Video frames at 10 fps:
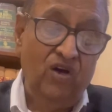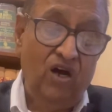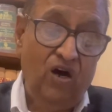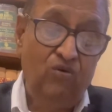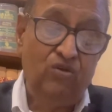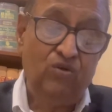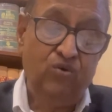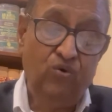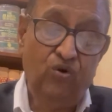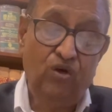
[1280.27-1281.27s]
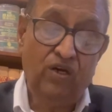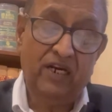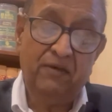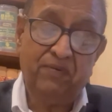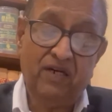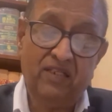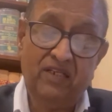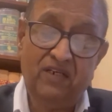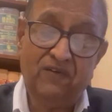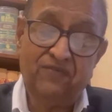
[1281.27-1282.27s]
out whole or any part
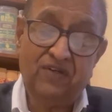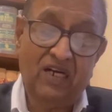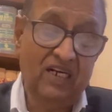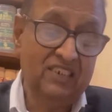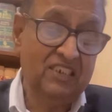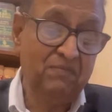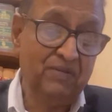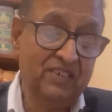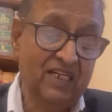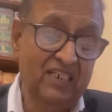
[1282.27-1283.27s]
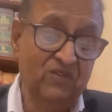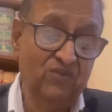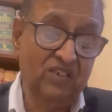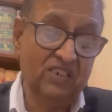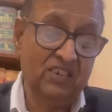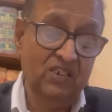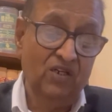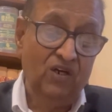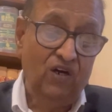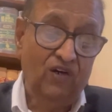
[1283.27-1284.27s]
thereof, unless the precise words
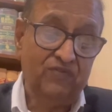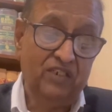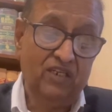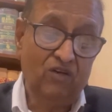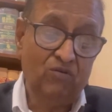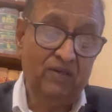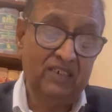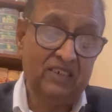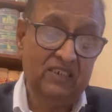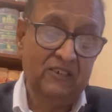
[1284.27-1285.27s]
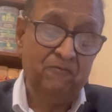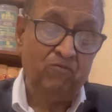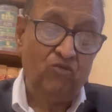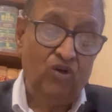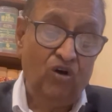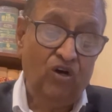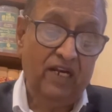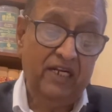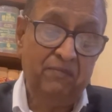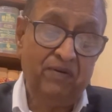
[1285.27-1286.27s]
of the documents or
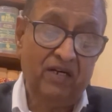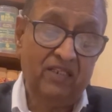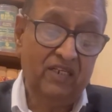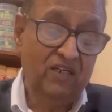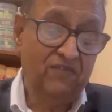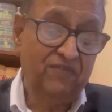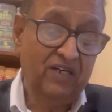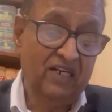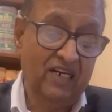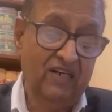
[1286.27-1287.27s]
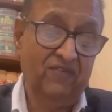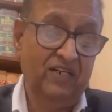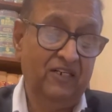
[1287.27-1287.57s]
any part thereof are relevant.